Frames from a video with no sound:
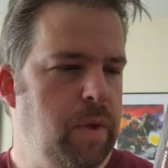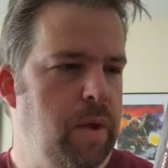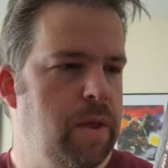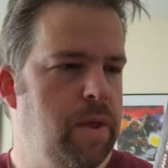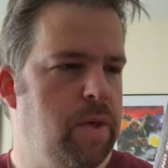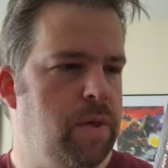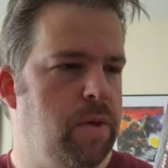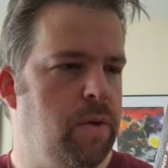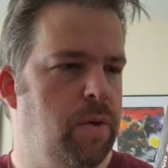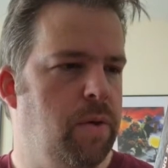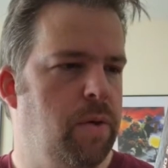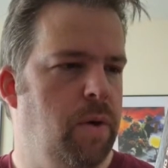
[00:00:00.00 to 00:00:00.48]

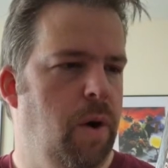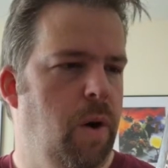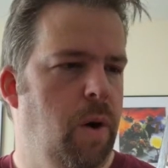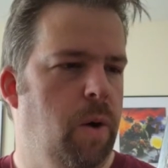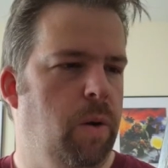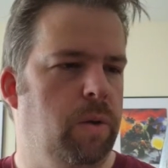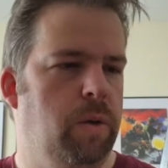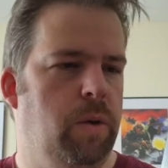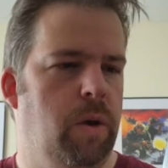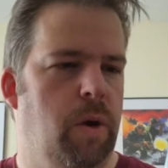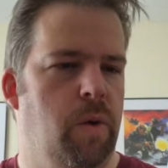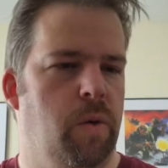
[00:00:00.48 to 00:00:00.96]
So
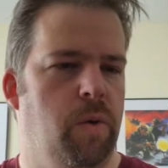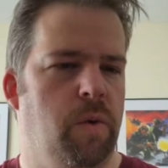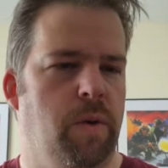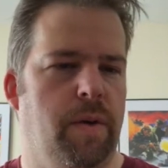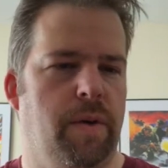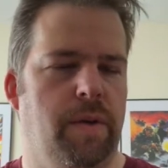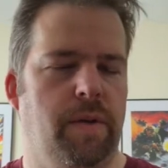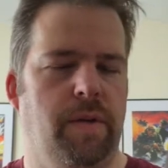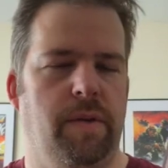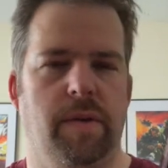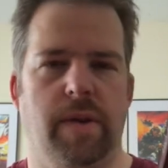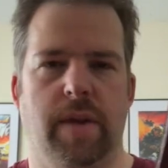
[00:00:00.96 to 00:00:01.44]

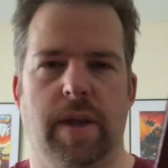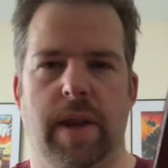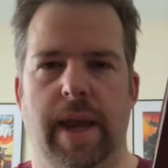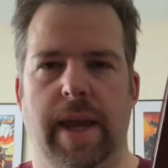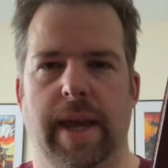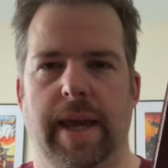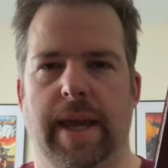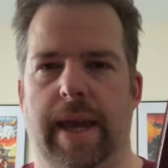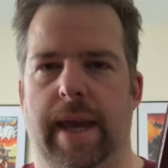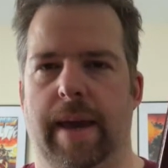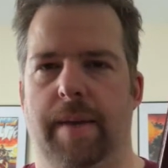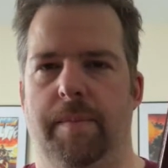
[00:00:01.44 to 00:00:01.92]
all
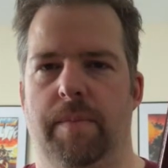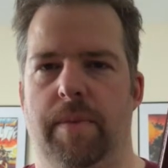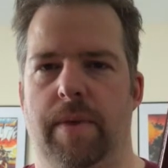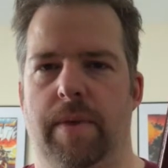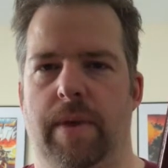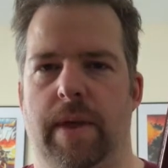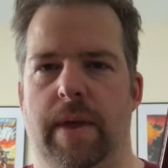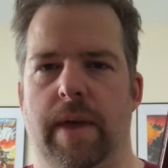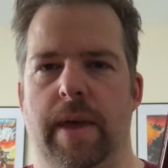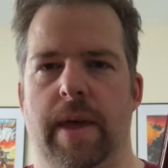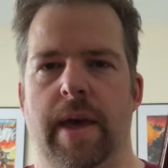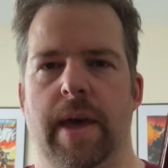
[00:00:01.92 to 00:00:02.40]
great
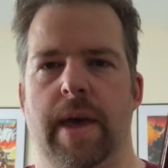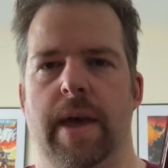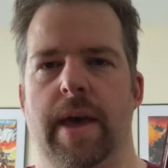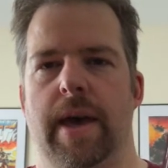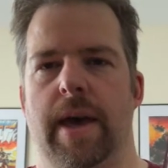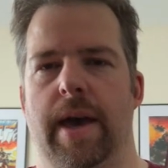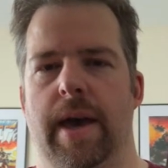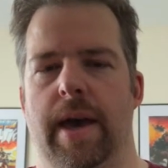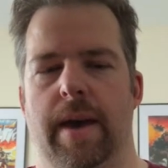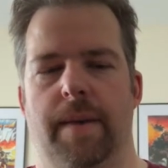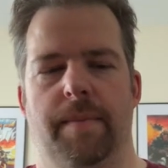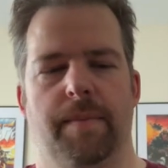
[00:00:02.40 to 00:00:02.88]
games.
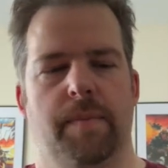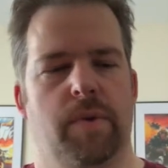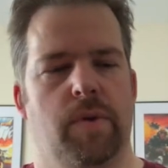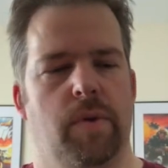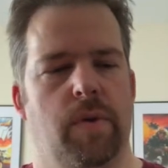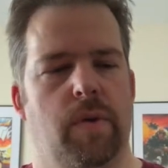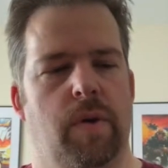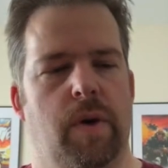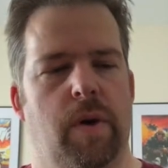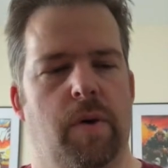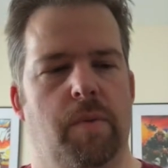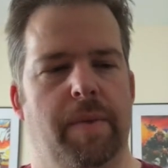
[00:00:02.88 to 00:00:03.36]

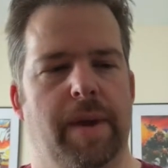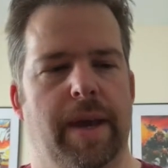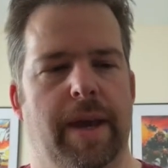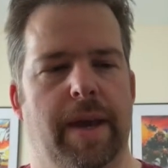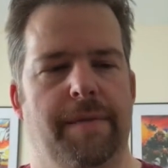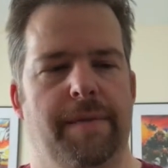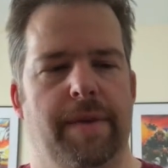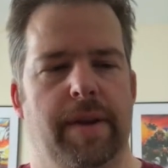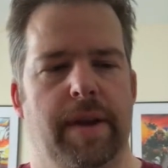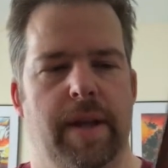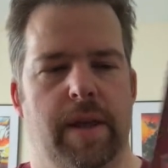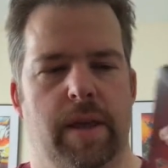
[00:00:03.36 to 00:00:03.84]
So I'll be
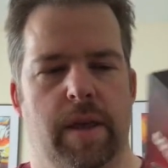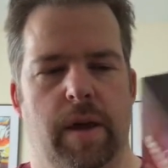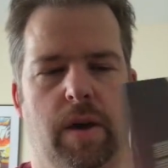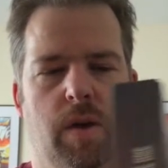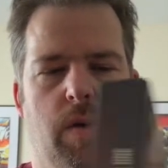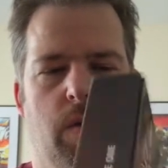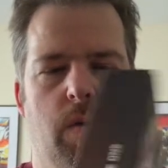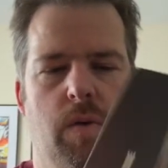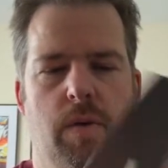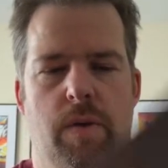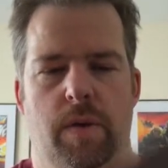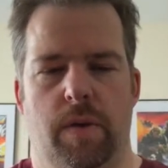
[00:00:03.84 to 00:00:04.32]
giving this a
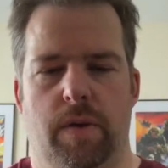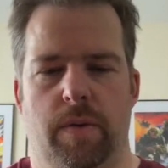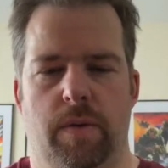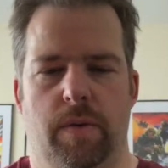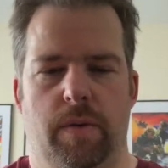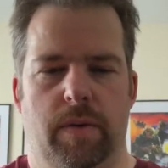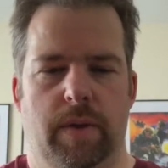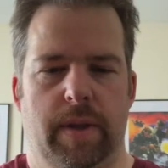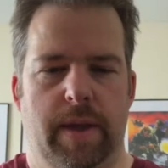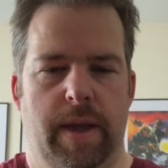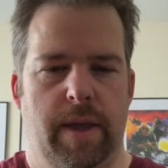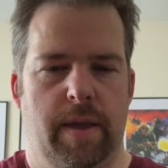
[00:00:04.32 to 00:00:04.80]
go.
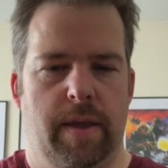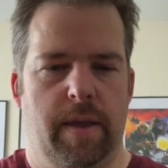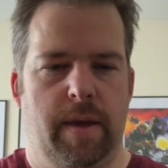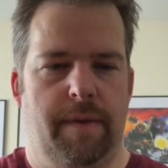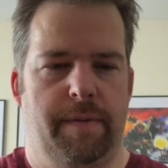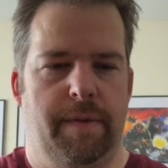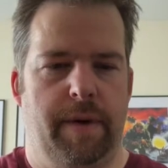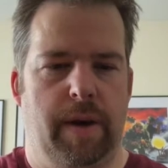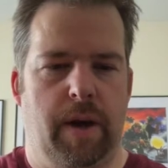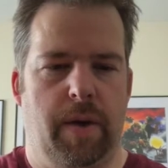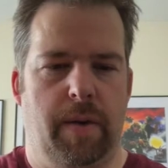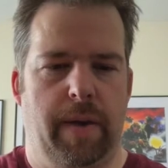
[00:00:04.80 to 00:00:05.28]
So let's
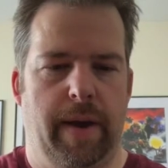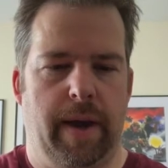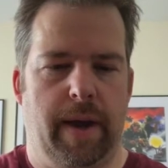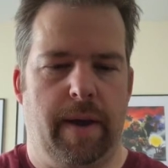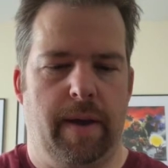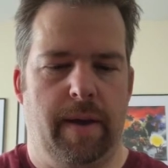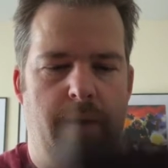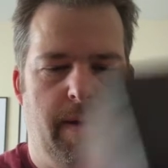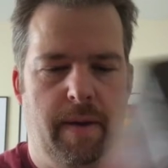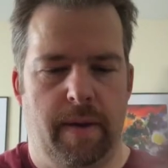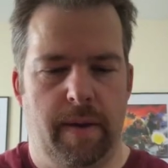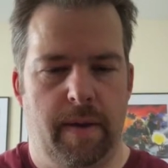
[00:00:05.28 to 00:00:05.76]
have a quick
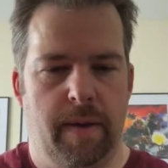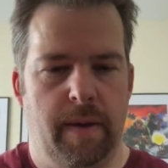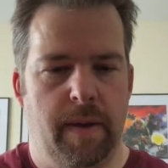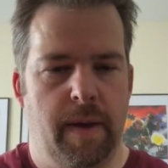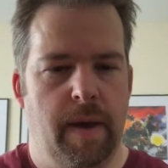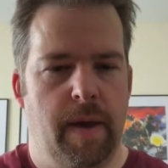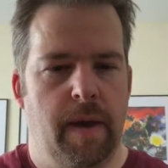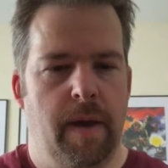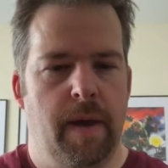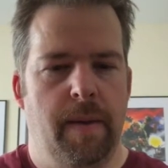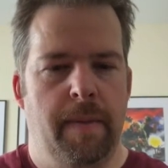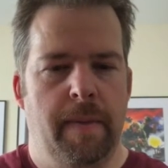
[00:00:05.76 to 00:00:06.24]

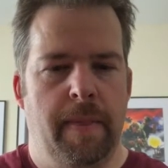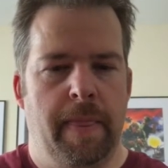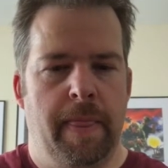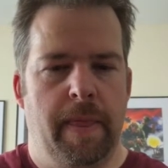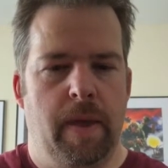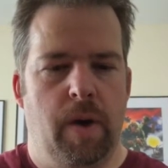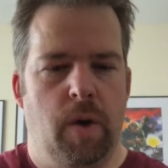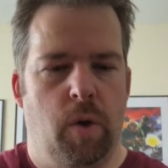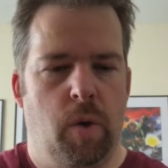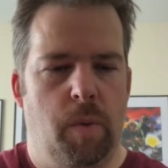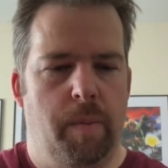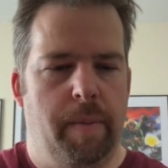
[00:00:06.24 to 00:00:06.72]

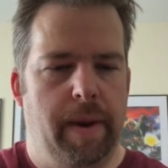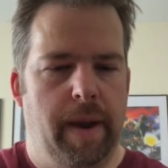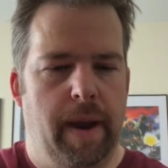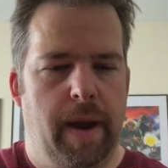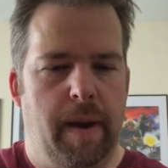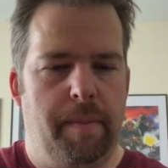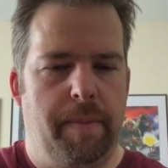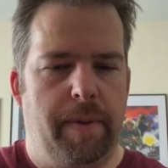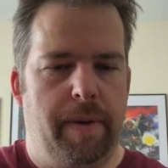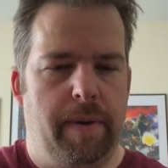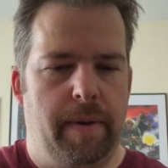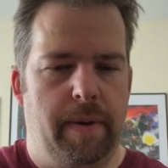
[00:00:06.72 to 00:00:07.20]
open
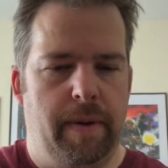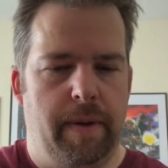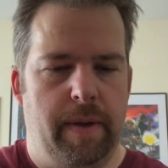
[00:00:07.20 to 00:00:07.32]
up.